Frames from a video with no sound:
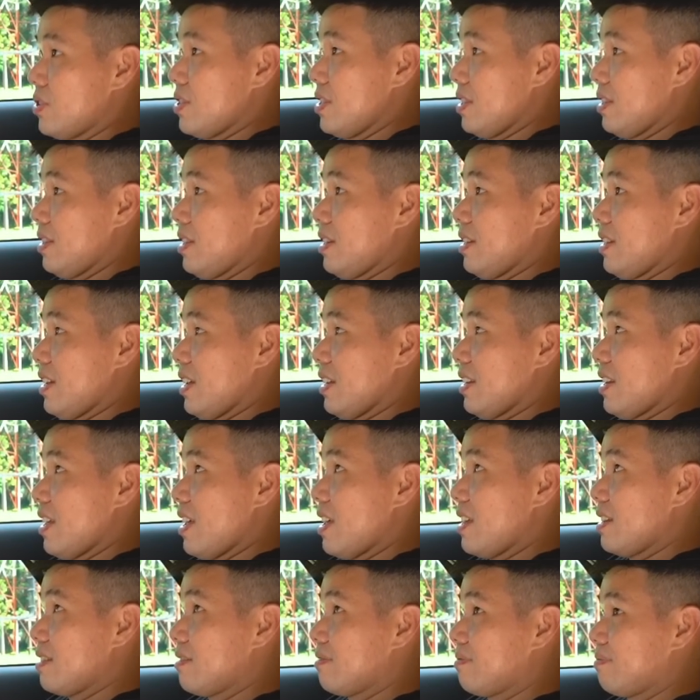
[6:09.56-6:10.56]
seated like
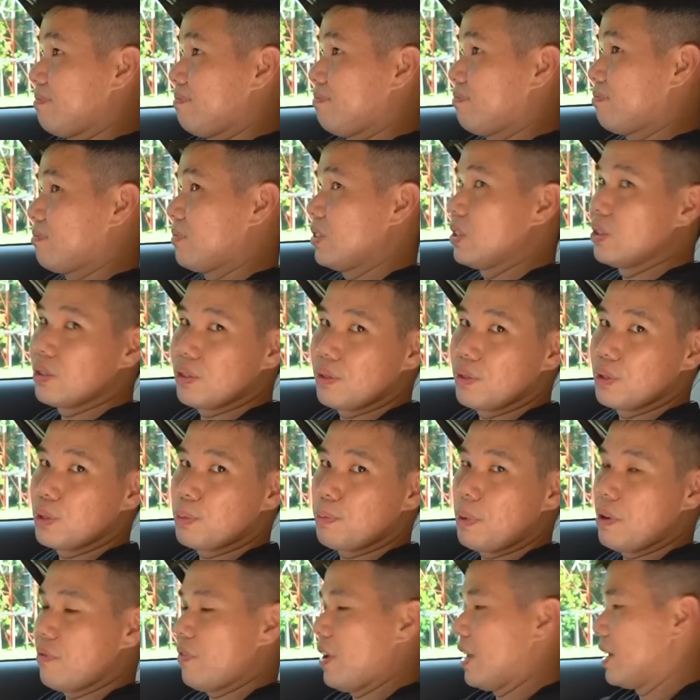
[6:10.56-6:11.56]
that, you know, it's
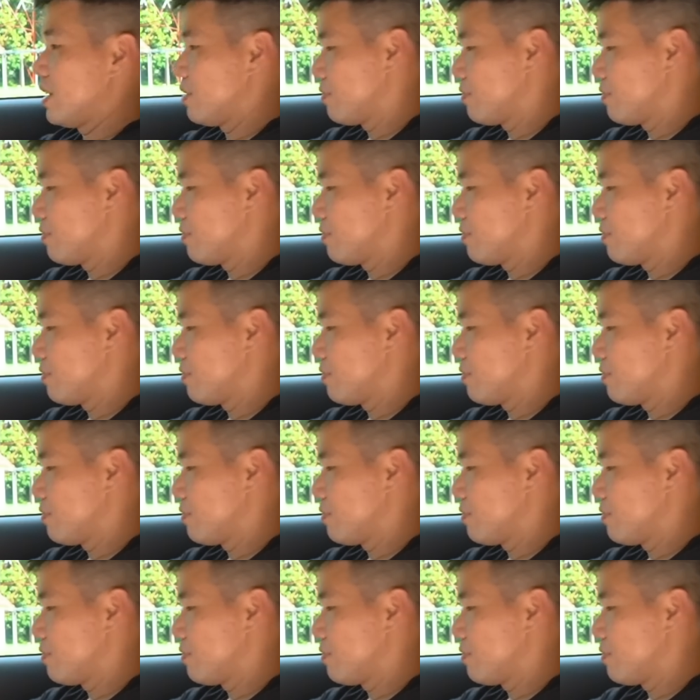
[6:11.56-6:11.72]
perfectly